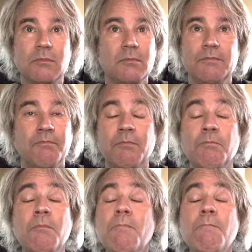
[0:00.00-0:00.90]

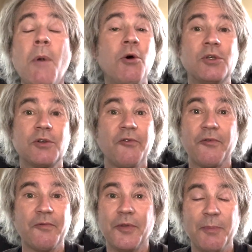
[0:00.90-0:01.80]
most of
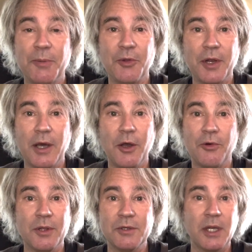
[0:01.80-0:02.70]
the people that I know
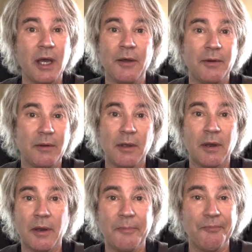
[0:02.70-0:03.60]
in this town
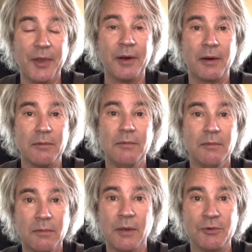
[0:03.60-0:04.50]
there.
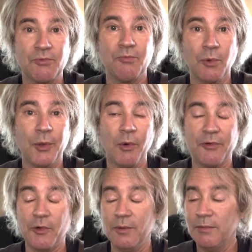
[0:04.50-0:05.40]
That was really
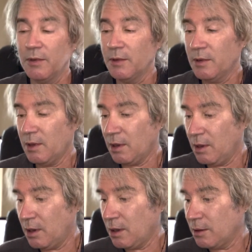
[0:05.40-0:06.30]
wonderful.
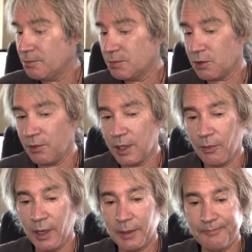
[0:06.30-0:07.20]
So
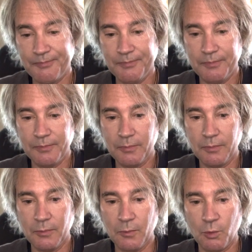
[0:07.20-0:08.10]
anyway,
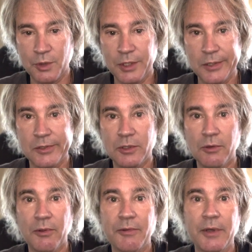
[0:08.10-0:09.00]
resist,
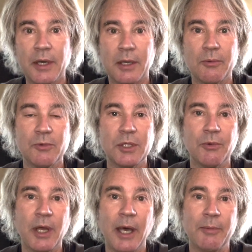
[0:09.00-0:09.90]
do the thing. We'll see
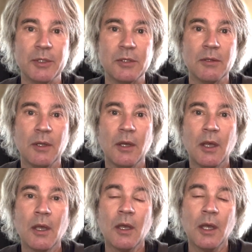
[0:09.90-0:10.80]
what happens.
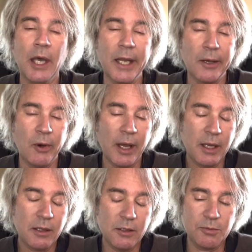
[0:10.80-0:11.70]
Anyway,
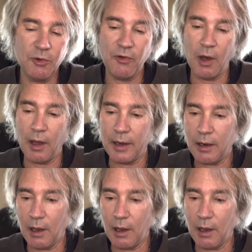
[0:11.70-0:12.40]
let's move on.